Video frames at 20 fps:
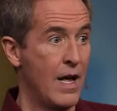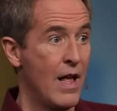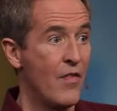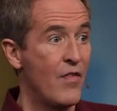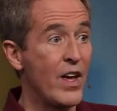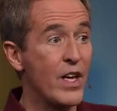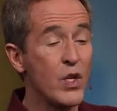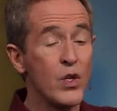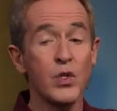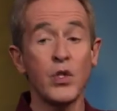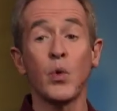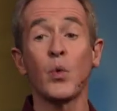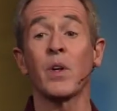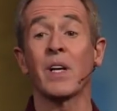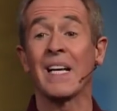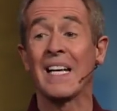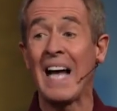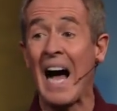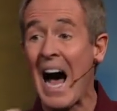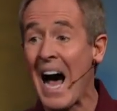That you sort
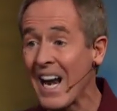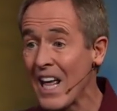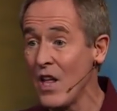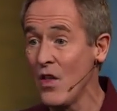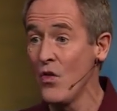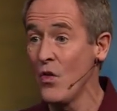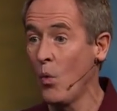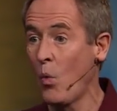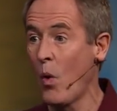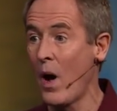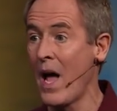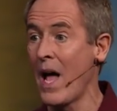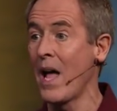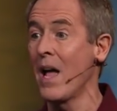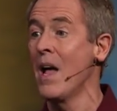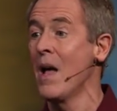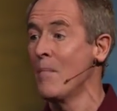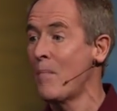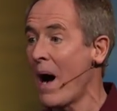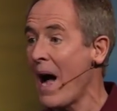of got in the way
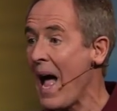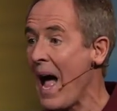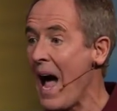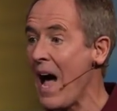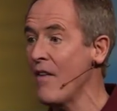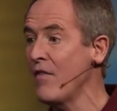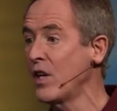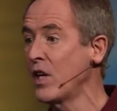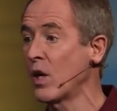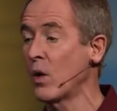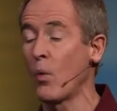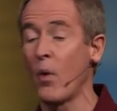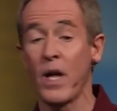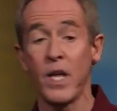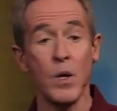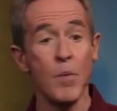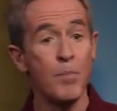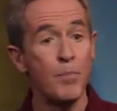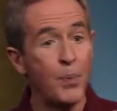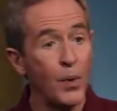by having your way.
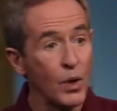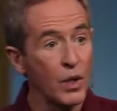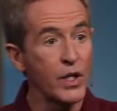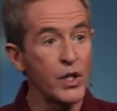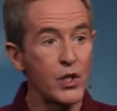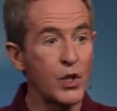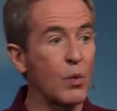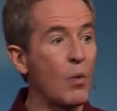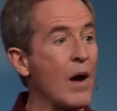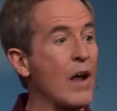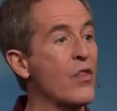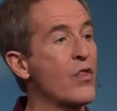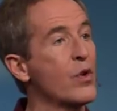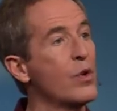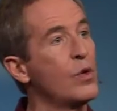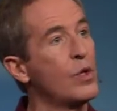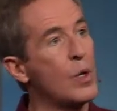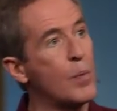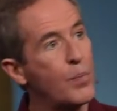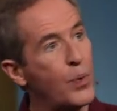You bullied your way through,
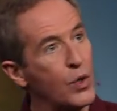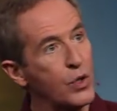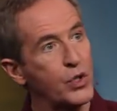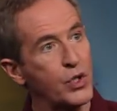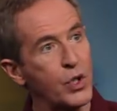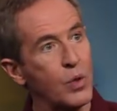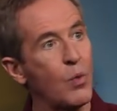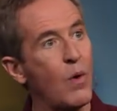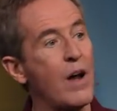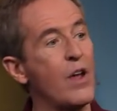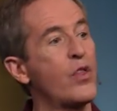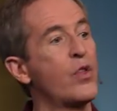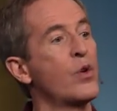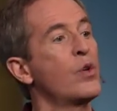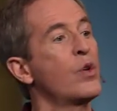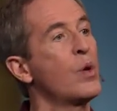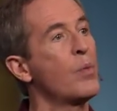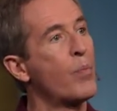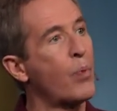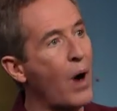you pushed your way through,
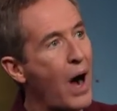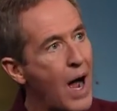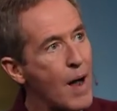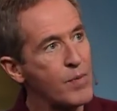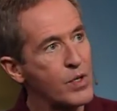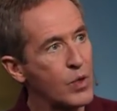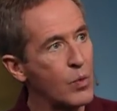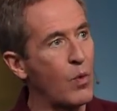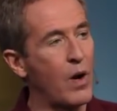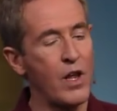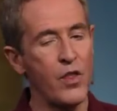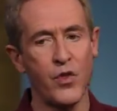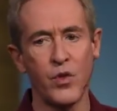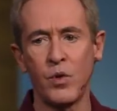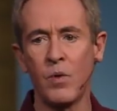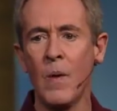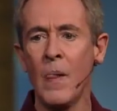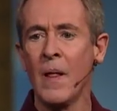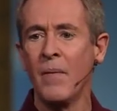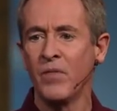you bribed your way through,
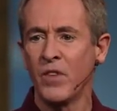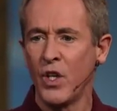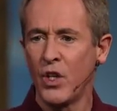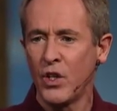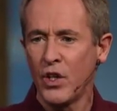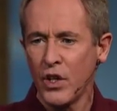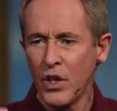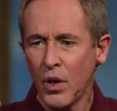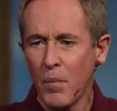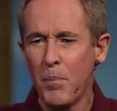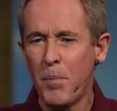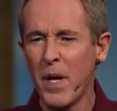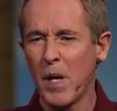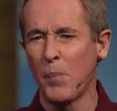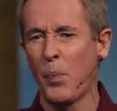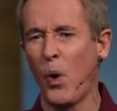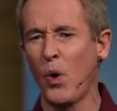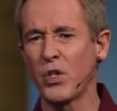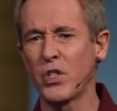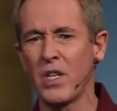your big
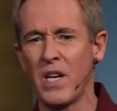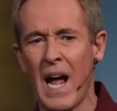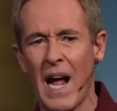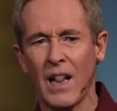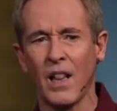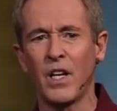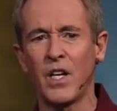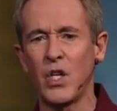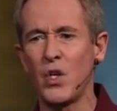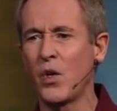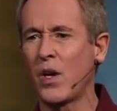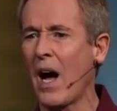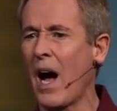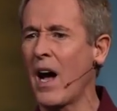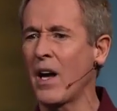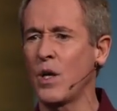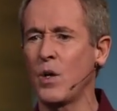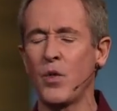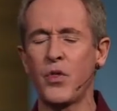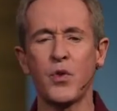personality, you
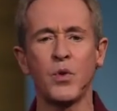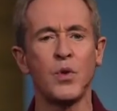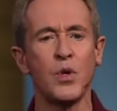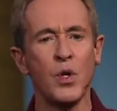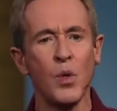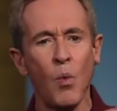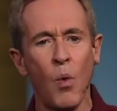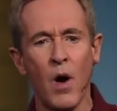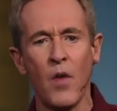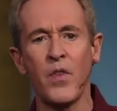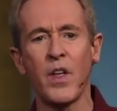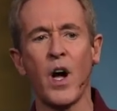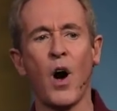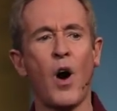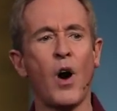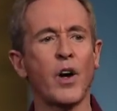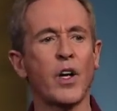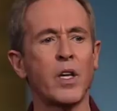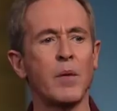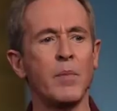got you through, you won the
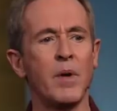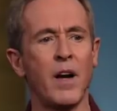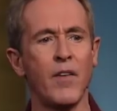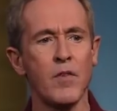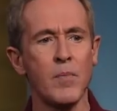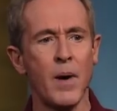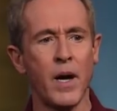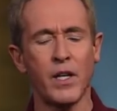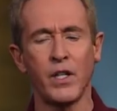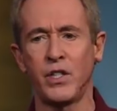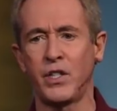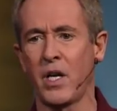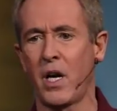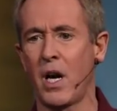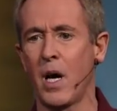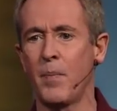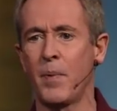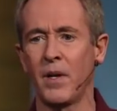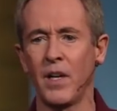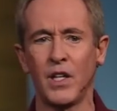argument, everybody shut
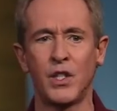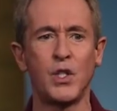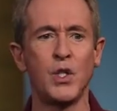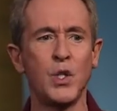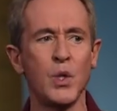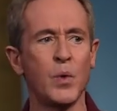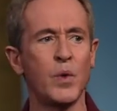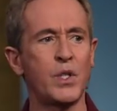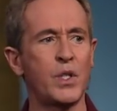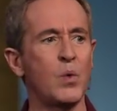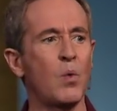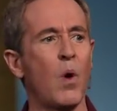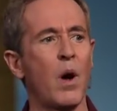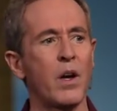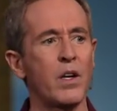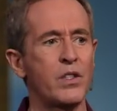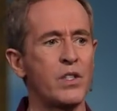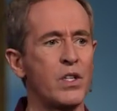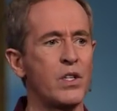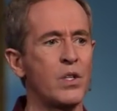up and let you do what you
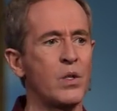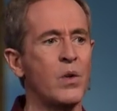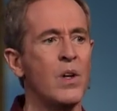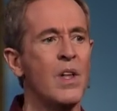wanted to do.